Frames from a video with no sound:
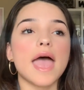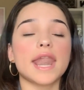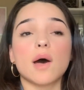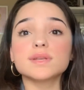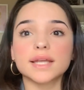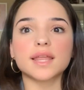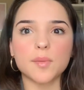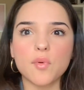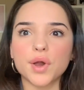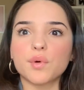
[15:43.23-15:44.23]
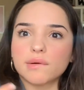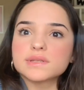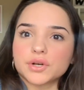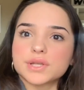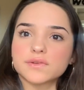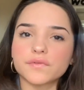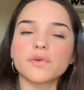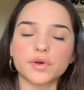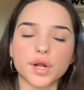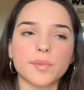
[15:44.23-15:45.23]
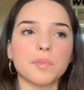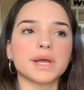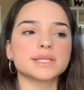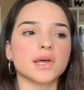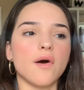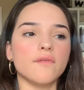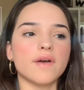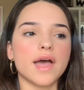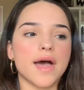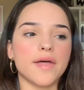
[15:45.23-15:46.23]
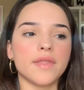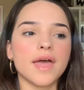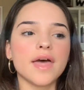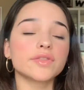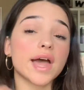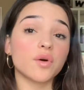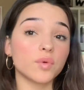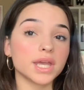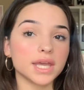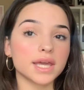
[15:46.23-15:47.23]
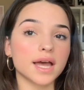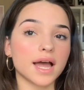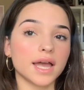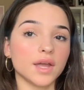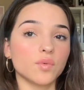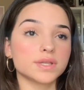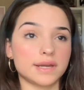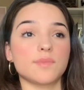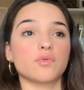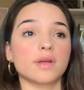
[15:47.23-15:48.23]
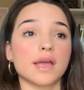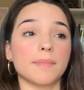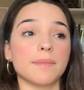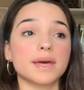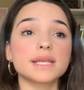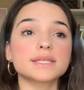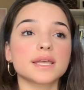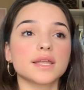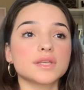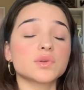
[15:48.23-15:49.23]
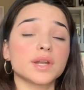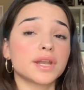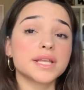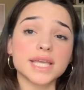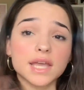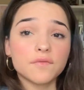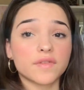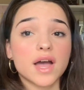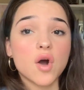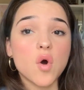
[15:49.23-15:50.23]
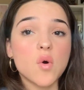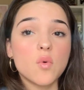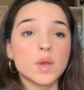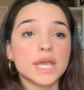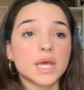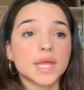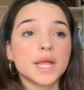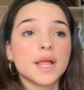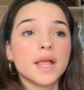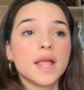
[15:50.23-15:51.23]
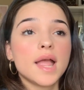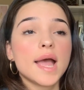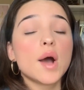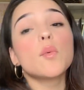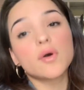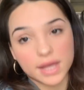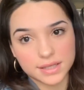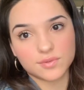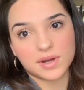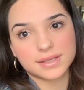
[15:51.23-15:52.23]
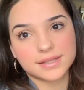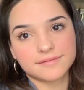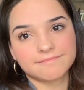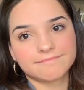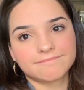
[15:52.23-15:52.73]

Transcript: And I was at that point where I was starting to feel good about myself. And that week, I wasn't able to get my medicine, so I didn't take it for that whole week. Well, guess what?